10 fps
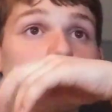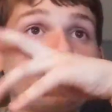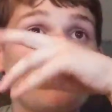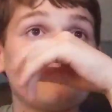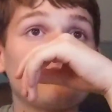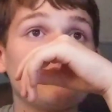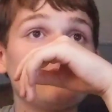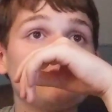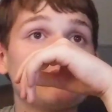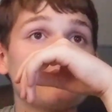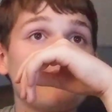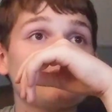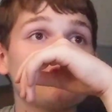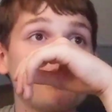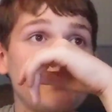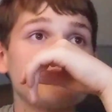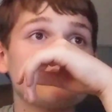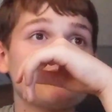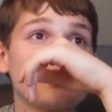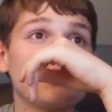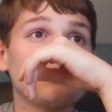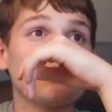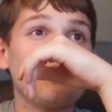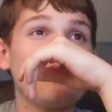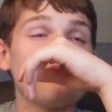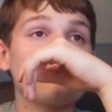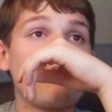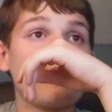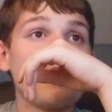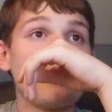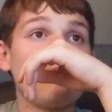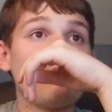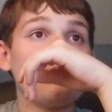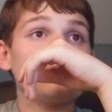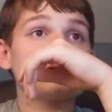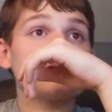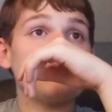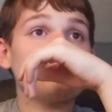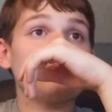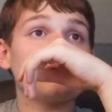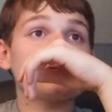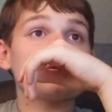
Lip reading: Upon reveal, you can then chase the chainling fairy out while its kin place your